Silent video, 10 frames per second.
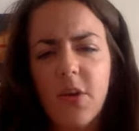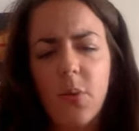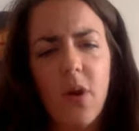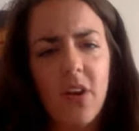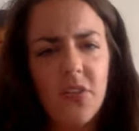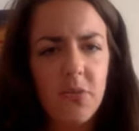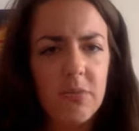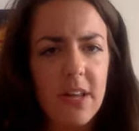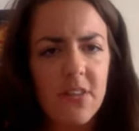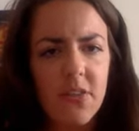wanted to
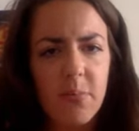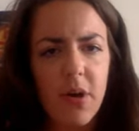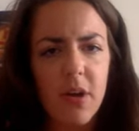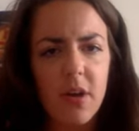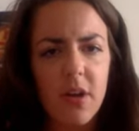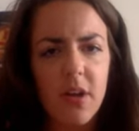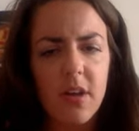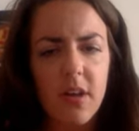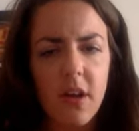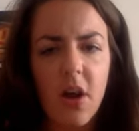write this book.
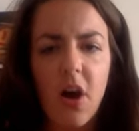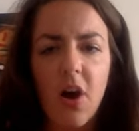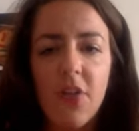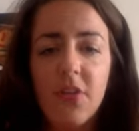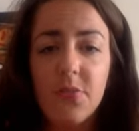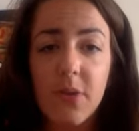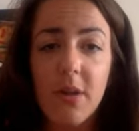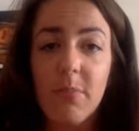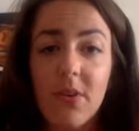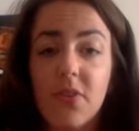Authors write
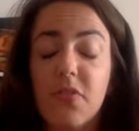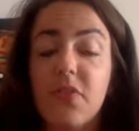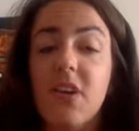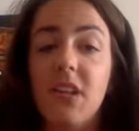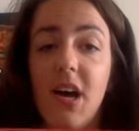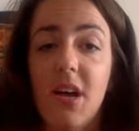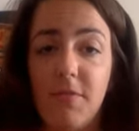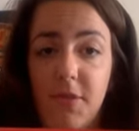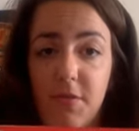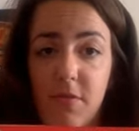books for a lot of
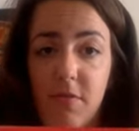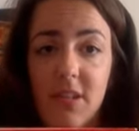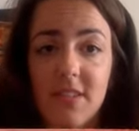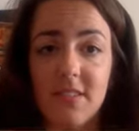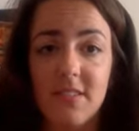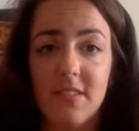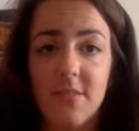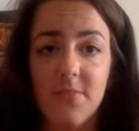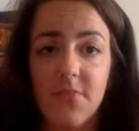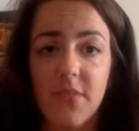different reasons.
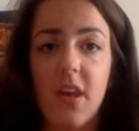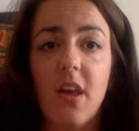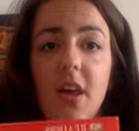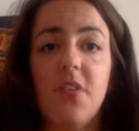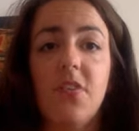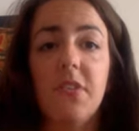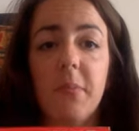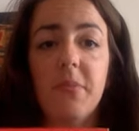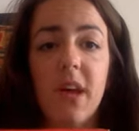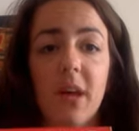
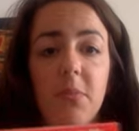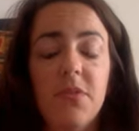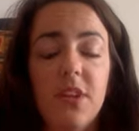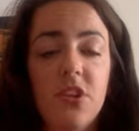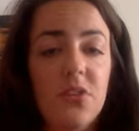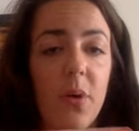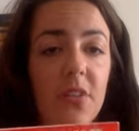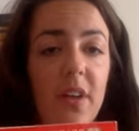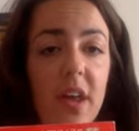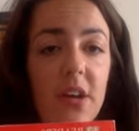Sometimes they just want
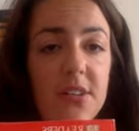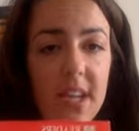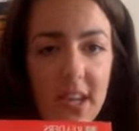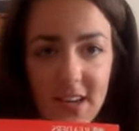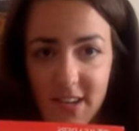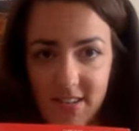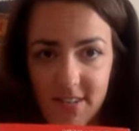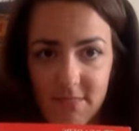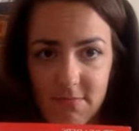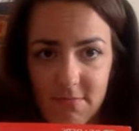to entertain us.
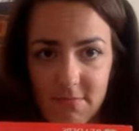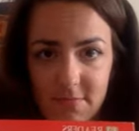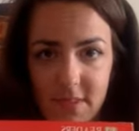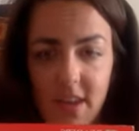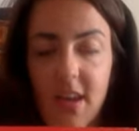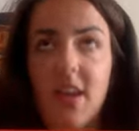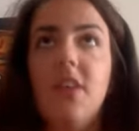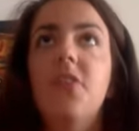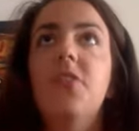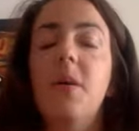
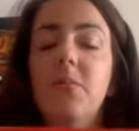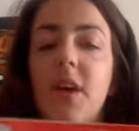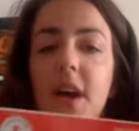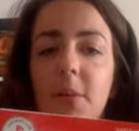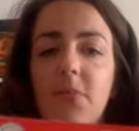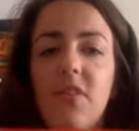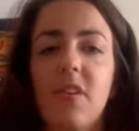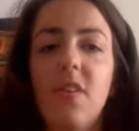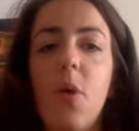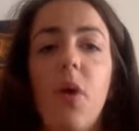Sometimes
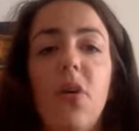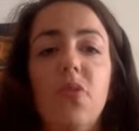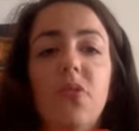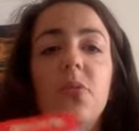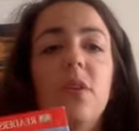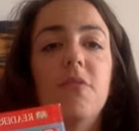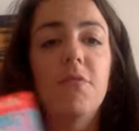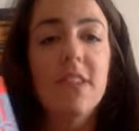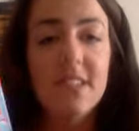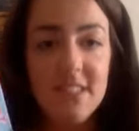they want to
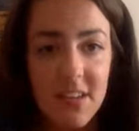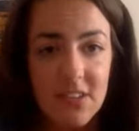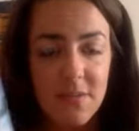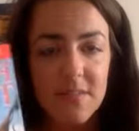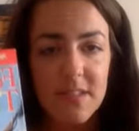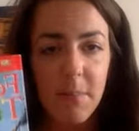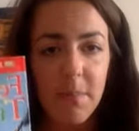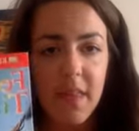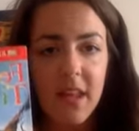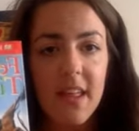convince us of
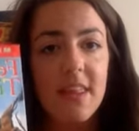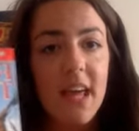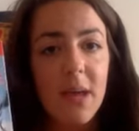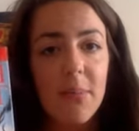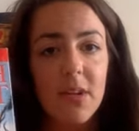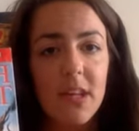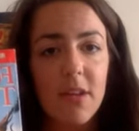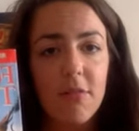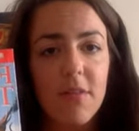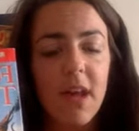something that they believe,
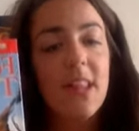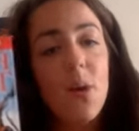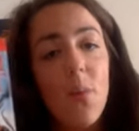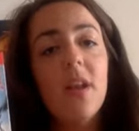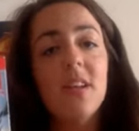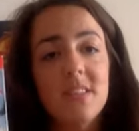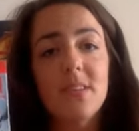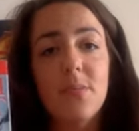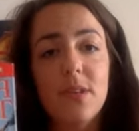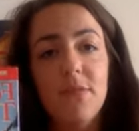and they want us to
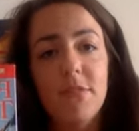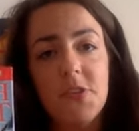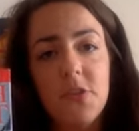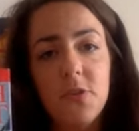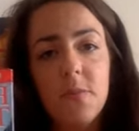believe it too.